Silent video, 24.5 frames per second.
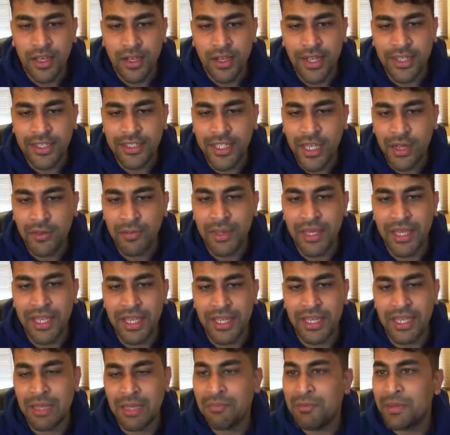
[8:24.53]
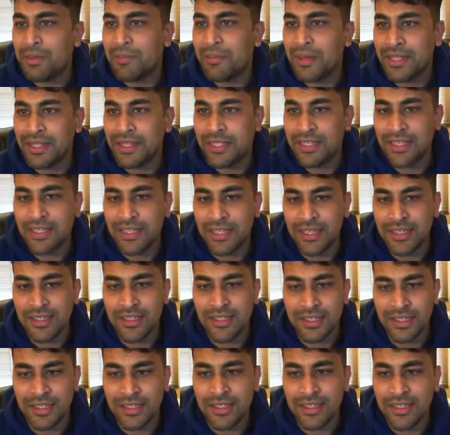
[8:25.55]
Let's now begin implementing
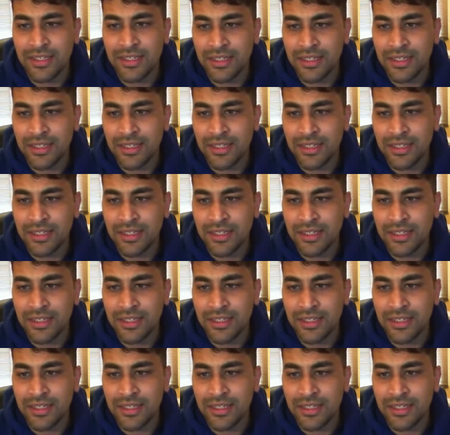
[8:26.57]
these.